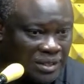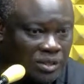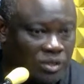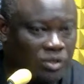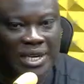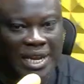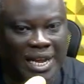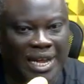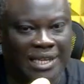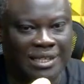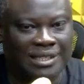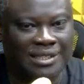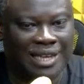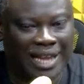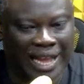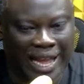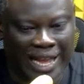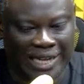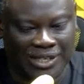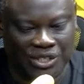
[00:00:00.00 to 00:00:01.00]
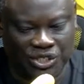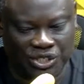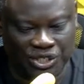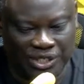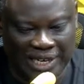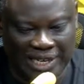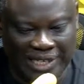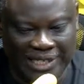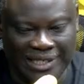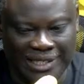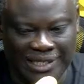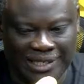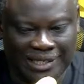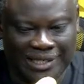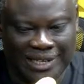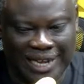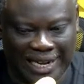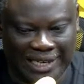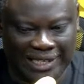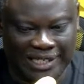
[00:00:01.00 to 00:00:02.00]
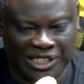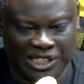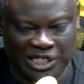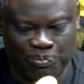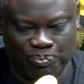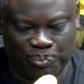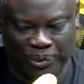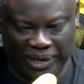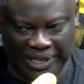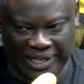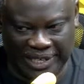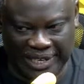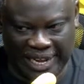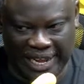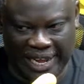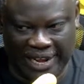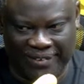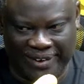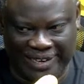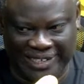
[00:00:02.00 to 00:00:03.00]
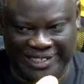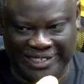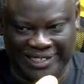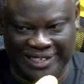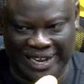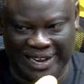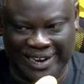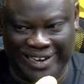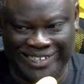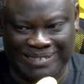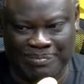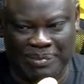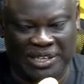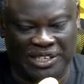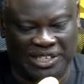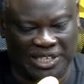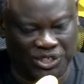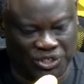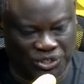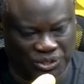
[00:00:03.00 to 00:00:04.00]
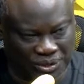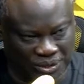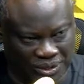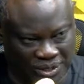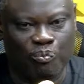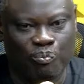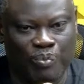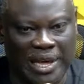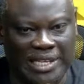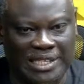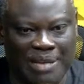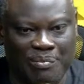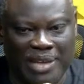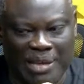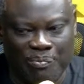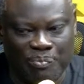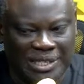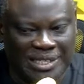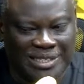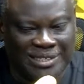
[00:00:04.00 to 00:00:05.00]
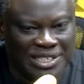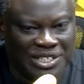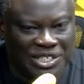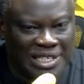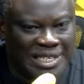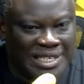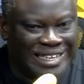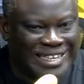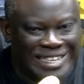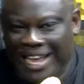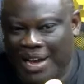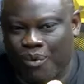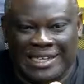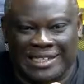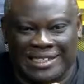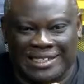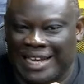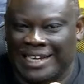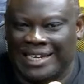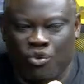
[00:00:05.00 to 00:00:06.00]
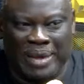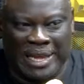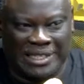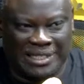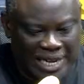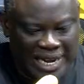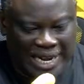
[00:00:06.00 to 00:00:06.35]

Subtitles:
soldiers are trained, they are disciplined, their regimentation makes them a bit rigid in their ways that they invest.